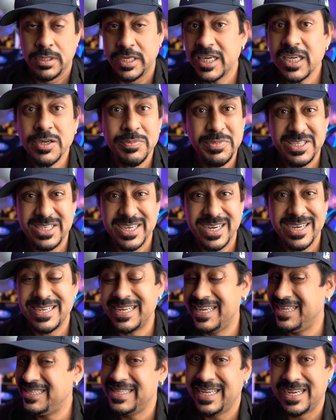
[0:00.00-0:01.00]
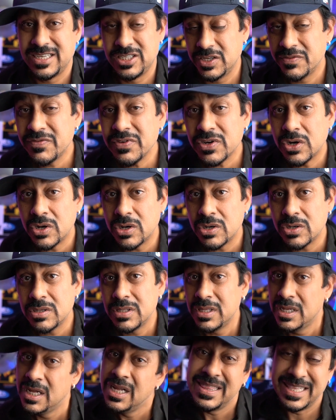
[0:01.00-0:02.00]
It could be done. It's not
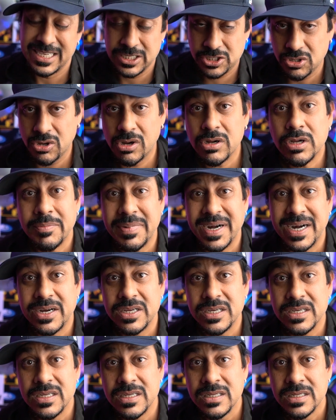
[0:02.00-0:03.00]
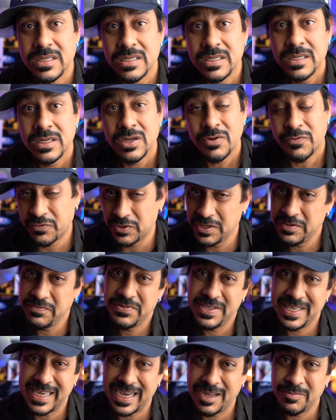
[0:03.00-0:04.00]
difficult. Let's talk about it. Free
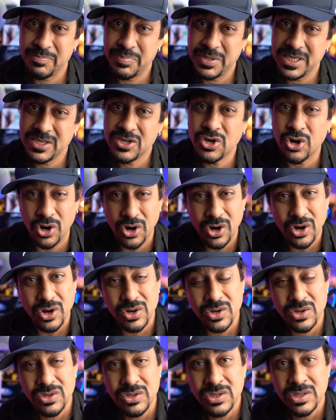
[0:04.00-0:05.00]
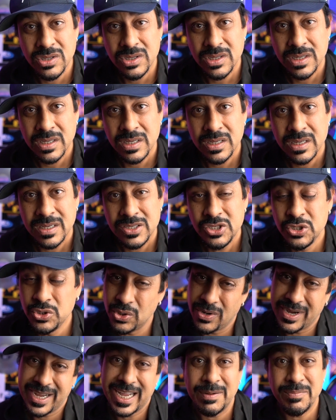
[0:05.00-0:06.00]
VIP call. You
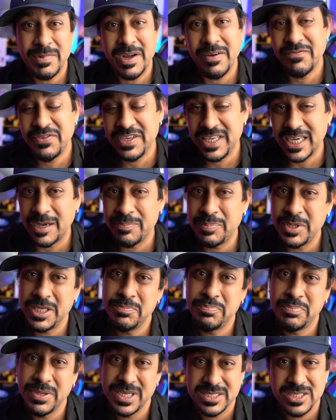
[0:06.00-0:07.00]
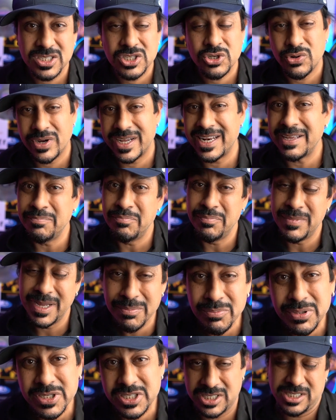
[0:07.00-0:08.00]
know I got my VIP business credit
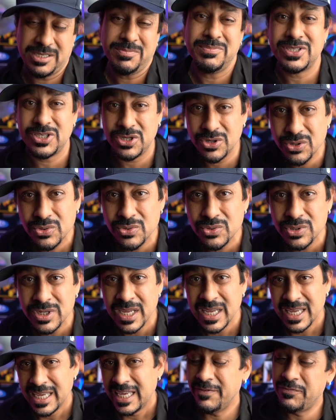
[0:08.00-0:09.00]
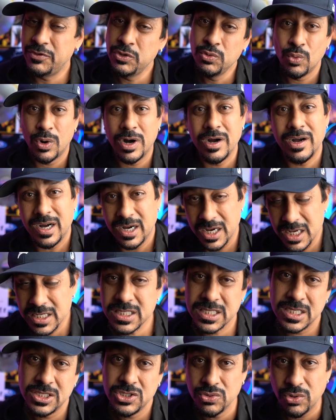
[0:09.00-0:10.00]
membership too. If you want
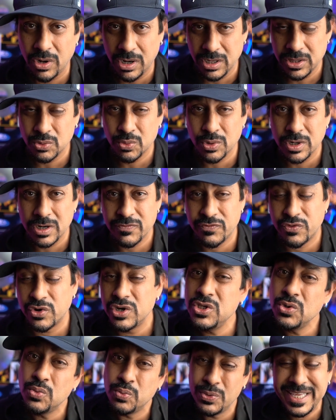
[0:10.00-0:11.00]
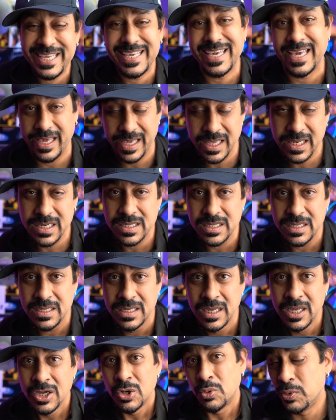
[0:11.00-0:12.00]
us to do all the work for you, we can.
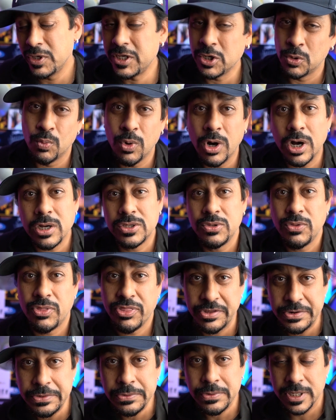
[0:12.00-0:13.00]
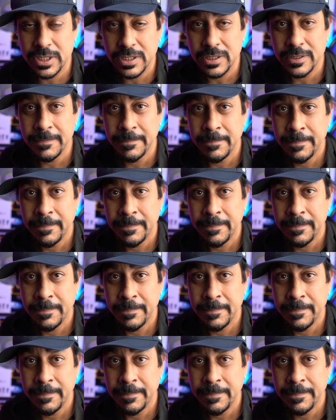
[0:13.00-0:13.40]
We can walk you through it.